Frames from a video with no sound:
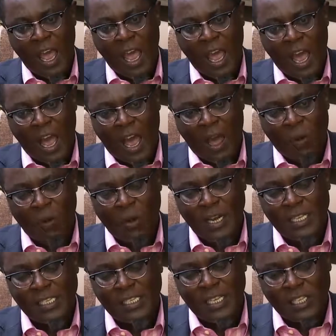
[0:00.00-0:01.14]
What
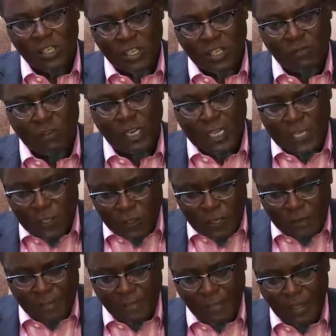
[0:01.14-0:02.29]
is dangerous for country,
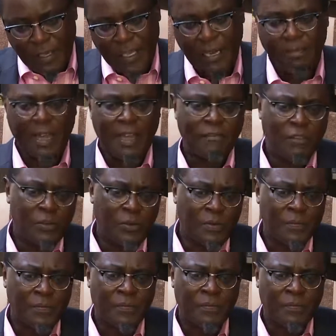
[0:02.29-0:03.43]
in my view,
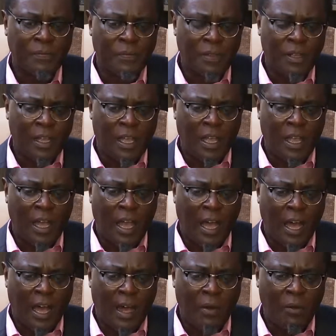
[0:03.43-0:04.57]

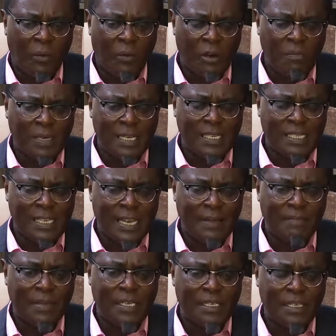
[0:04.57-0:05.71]
will be
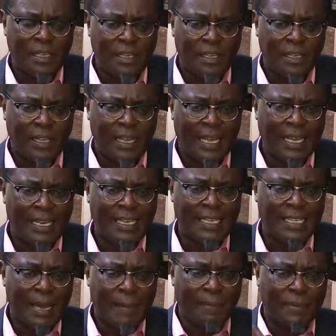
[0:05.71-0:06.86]
determined at
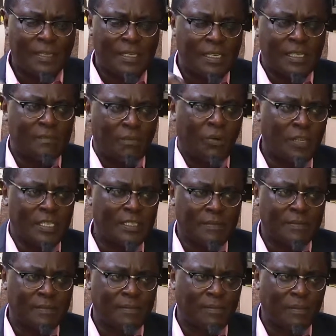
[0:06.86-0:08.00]
that particular point
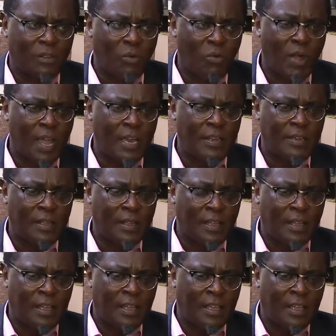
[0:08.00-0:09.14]
when
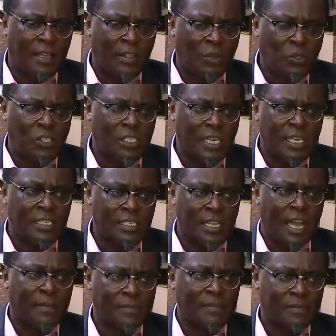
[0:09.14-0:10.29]
those changes
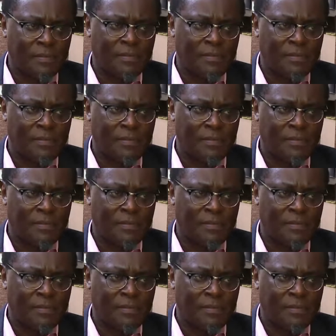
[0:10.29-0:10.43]
happen.